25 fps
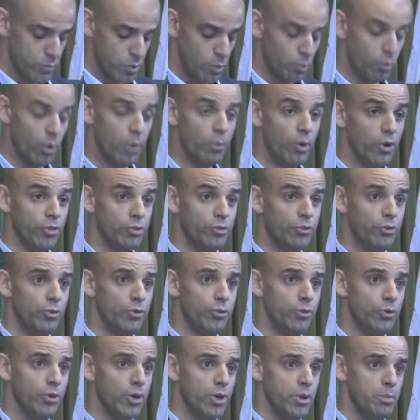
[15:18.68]
We want
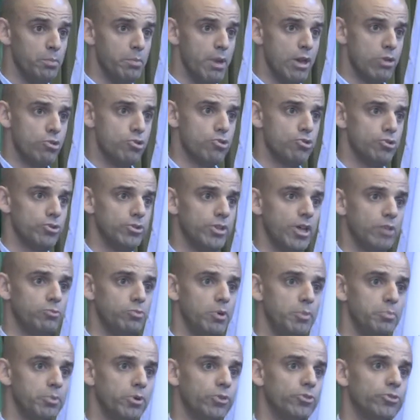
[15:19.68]
to make sure that
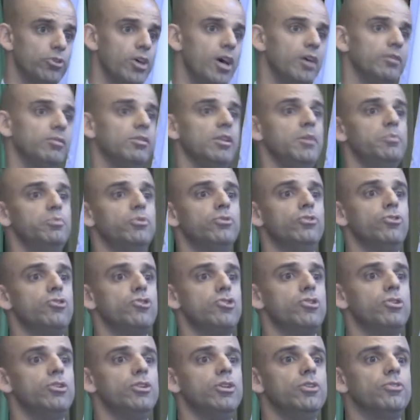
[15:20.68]
we precisely
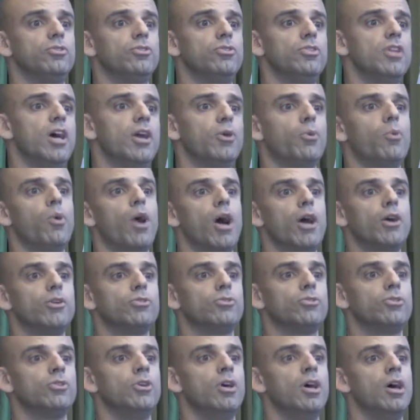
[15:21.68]
position these
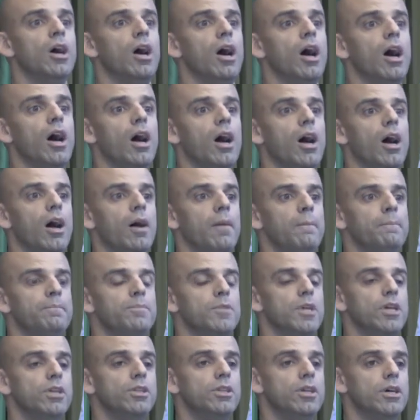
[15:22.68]
nanowires
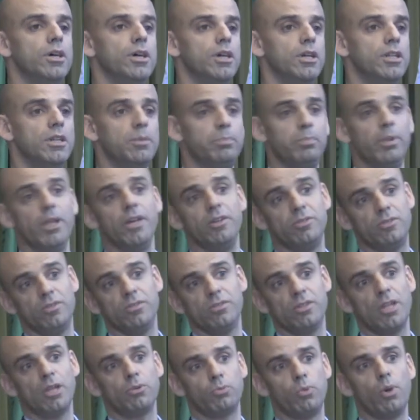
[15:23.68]
in the
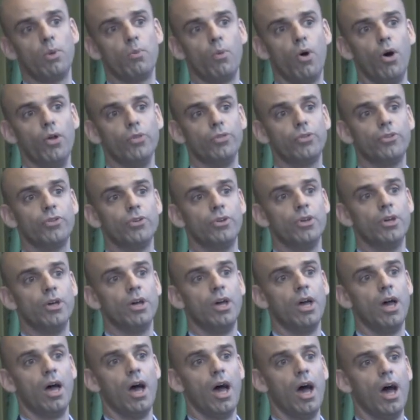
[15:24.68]
places that we want.
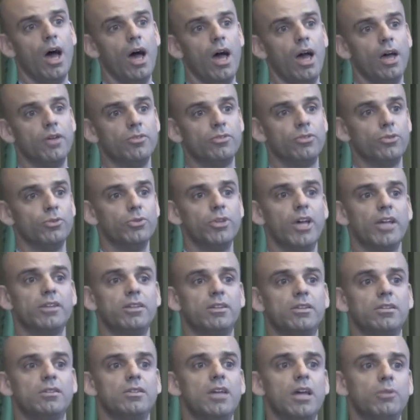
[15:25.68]
And so
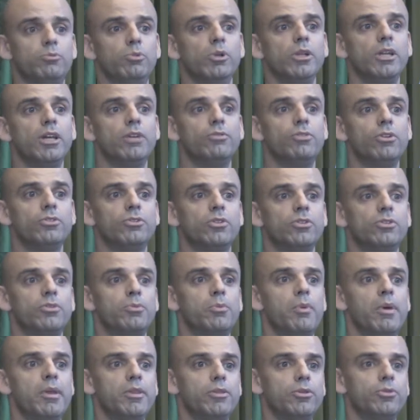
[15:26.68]
that will give us a
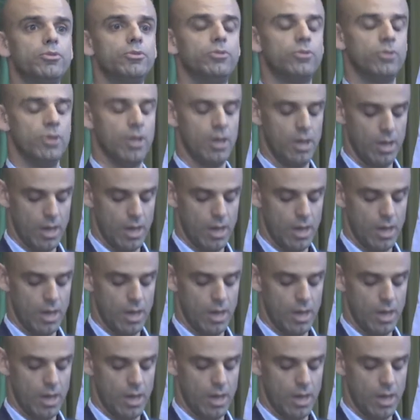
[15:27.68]
tremendous